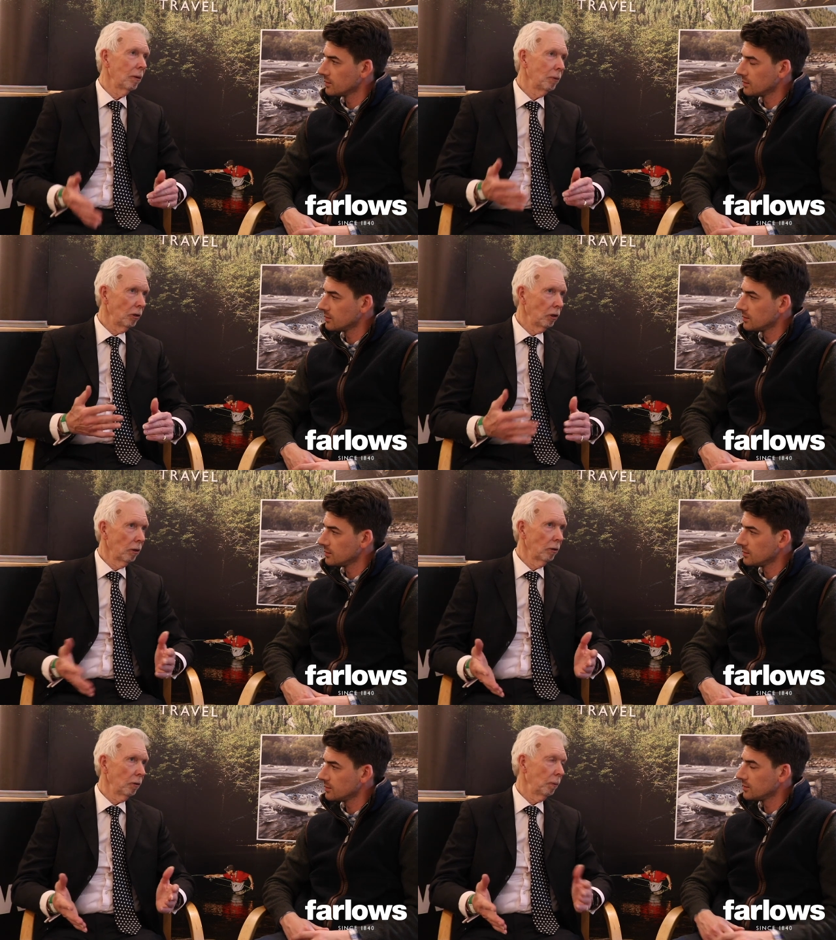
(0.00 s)
Speaker 1: I mean,
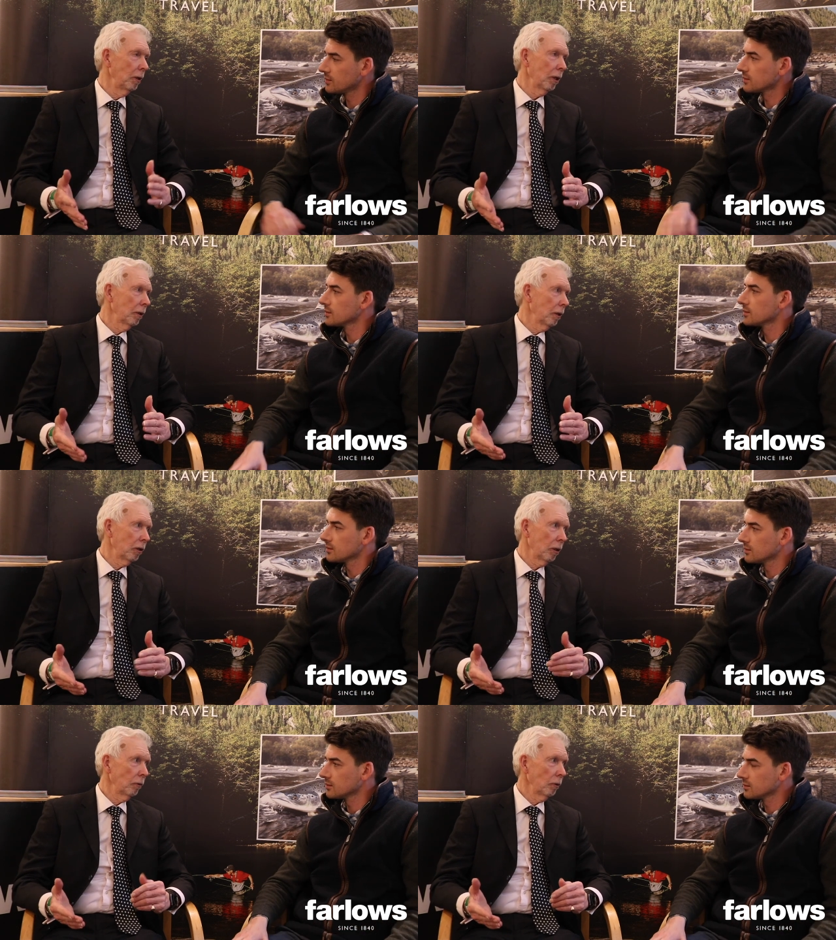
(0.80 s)
John's been down there
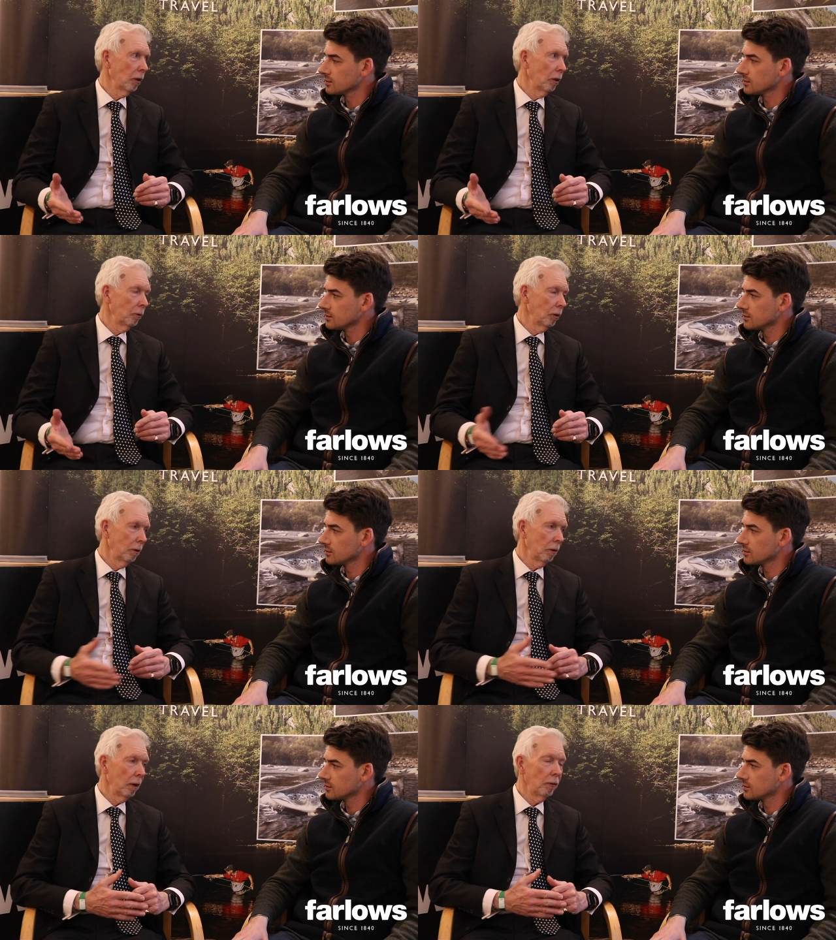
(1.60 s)
several times,
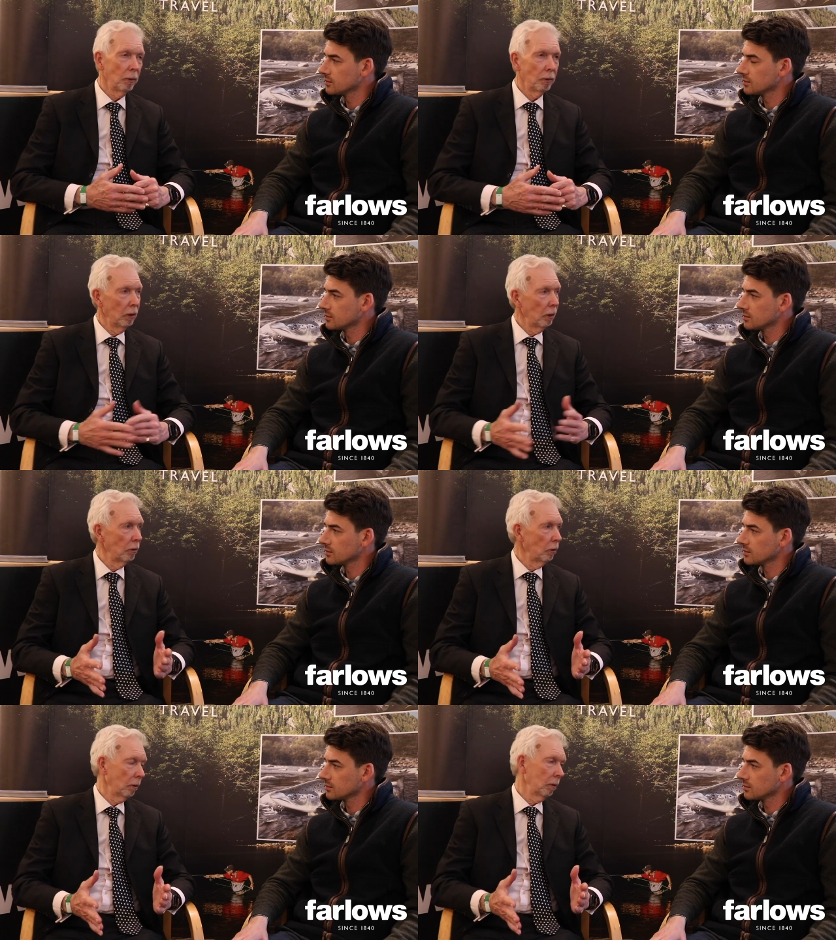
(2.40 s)
and everyone
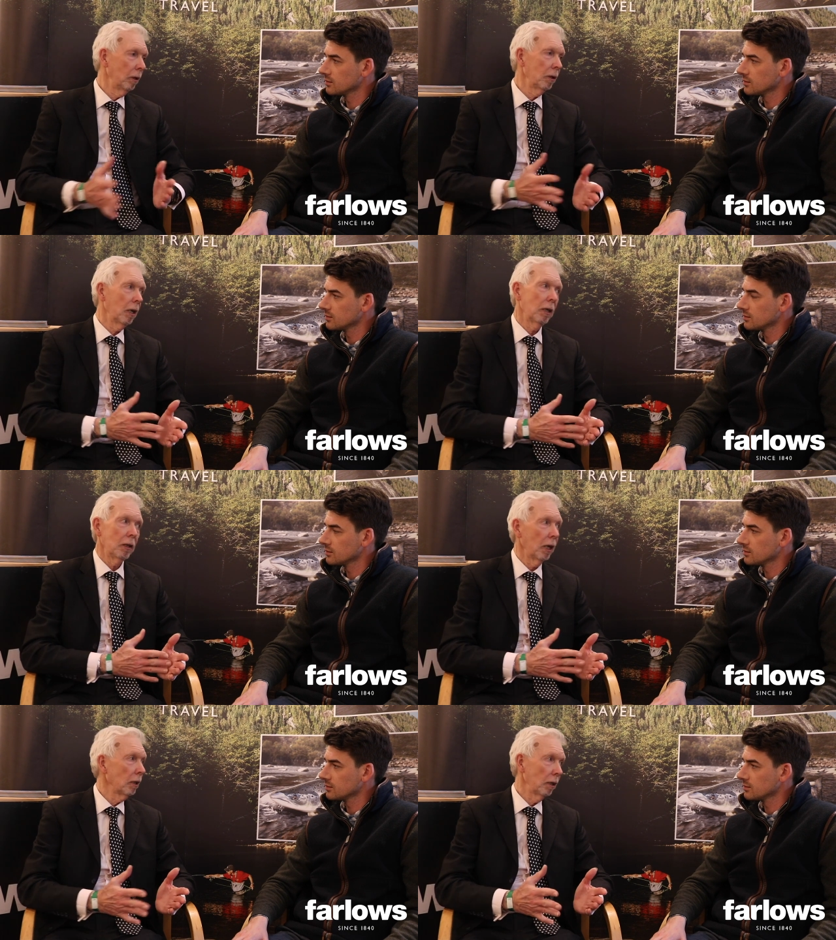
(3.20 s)
knows in
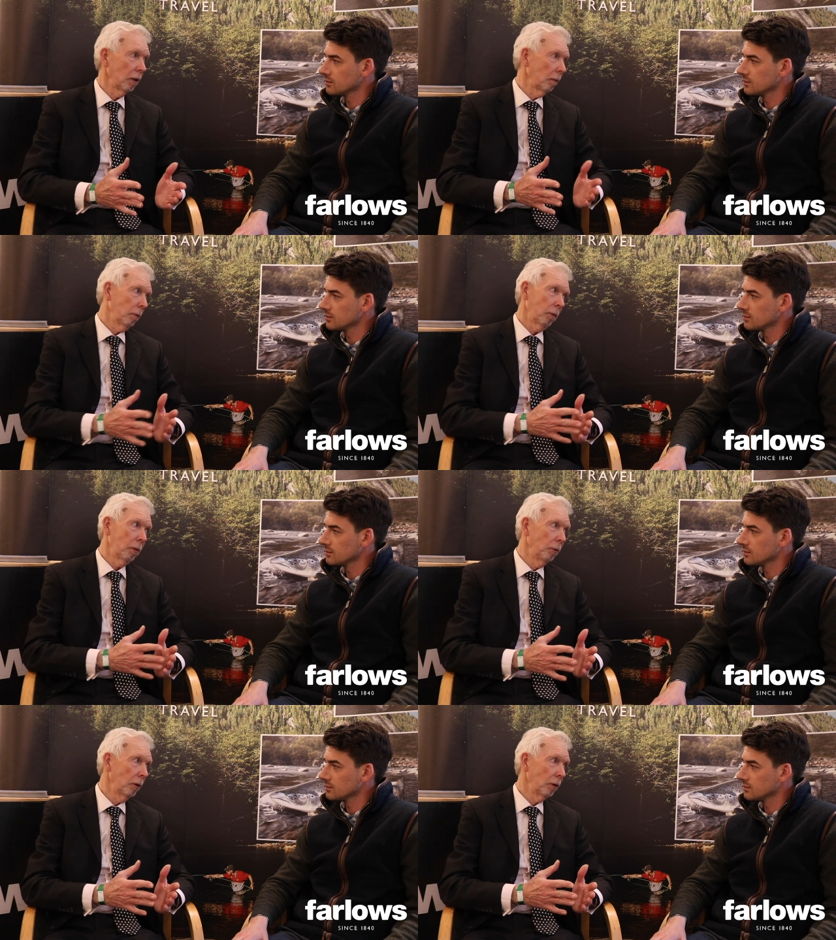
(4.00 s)
the angling
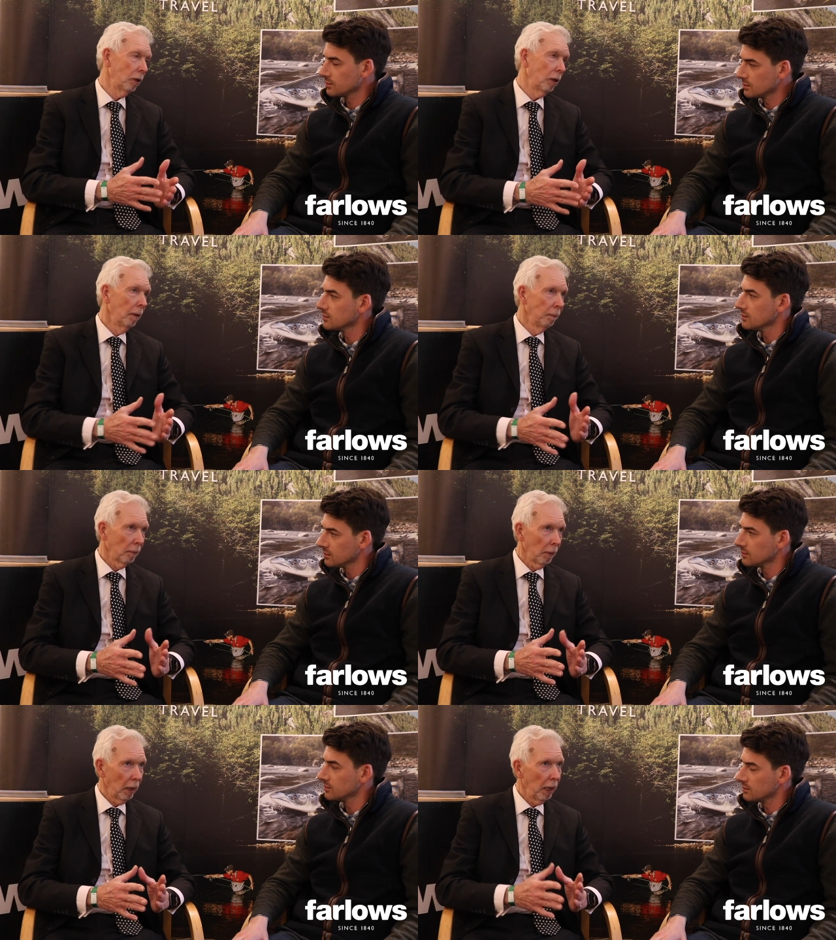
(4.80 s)
community
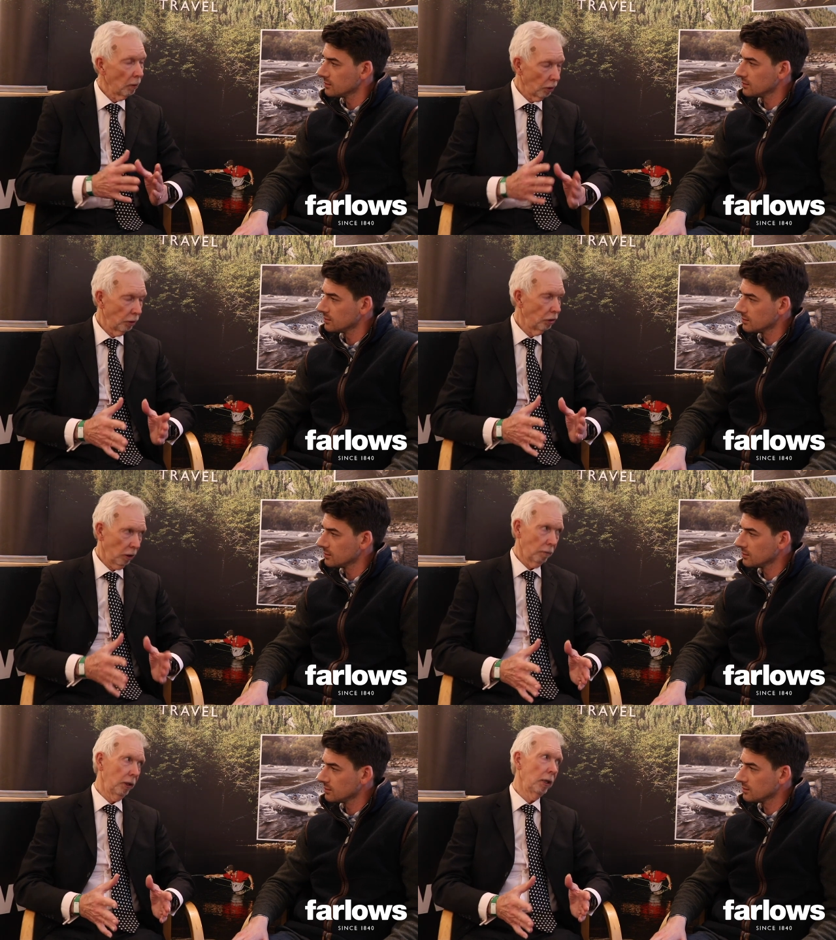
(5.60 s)
how good
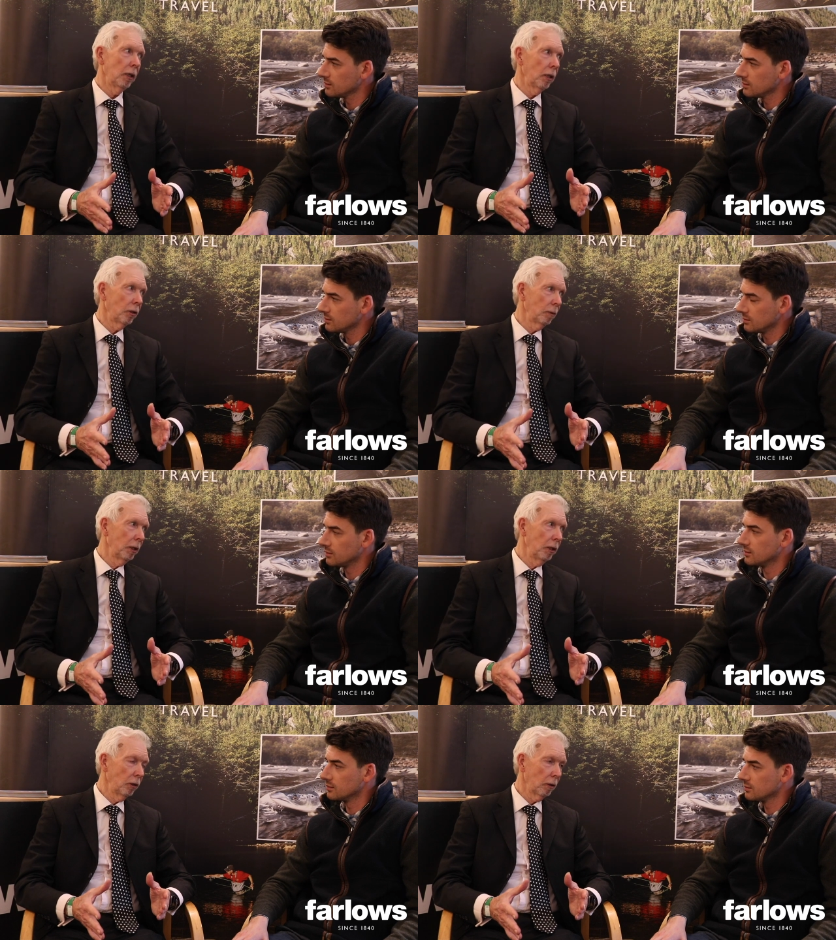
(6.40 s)
John really is.
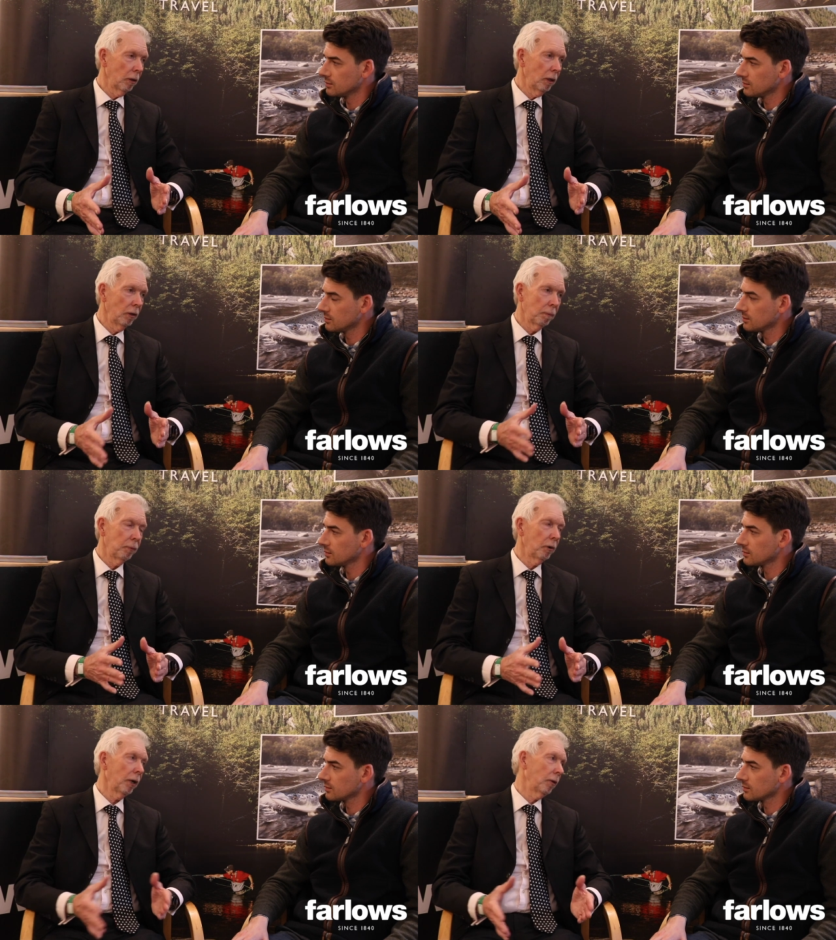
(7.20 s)
Mm. He's a, he's a
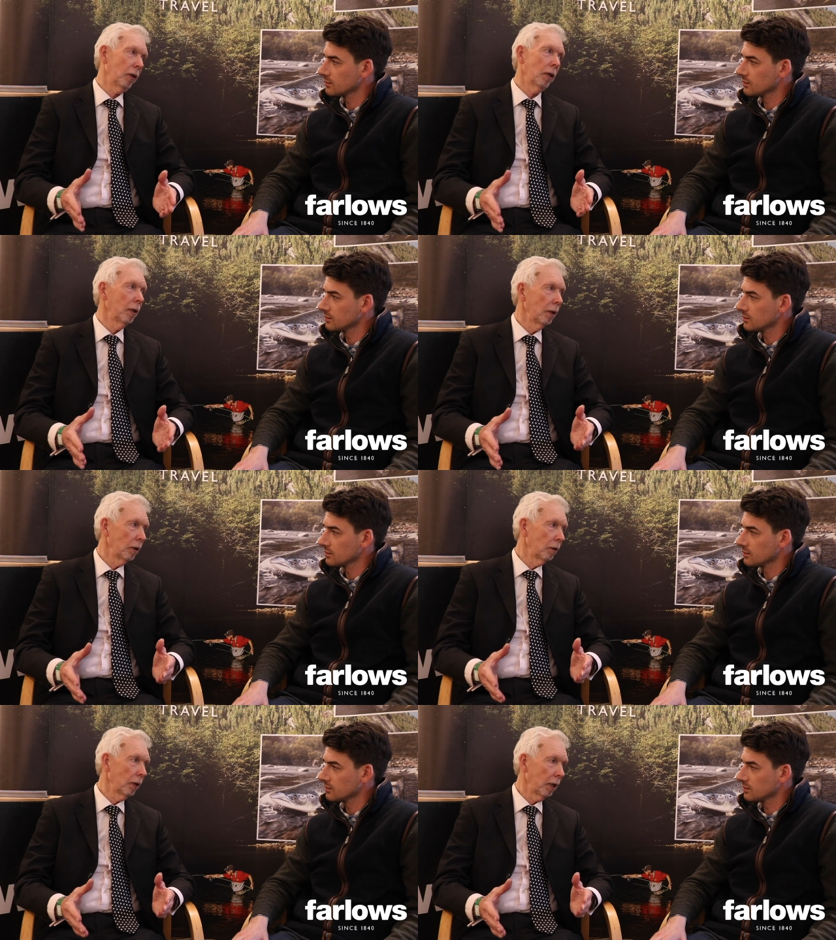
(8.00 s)

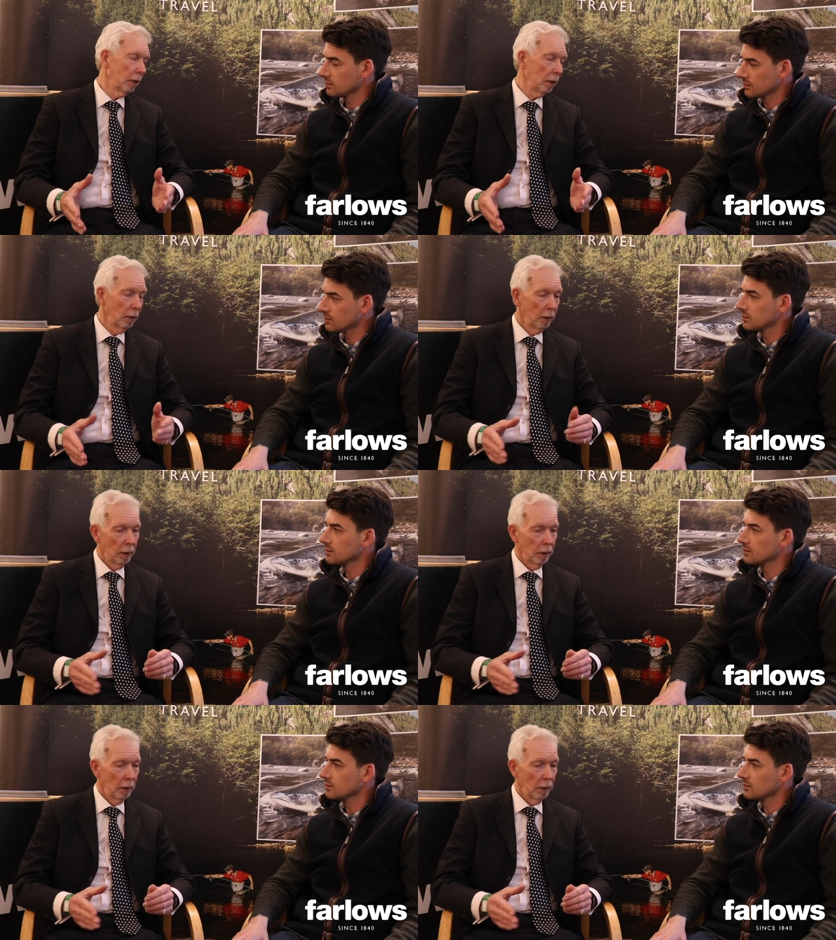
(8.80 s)
breathtakingly good angler,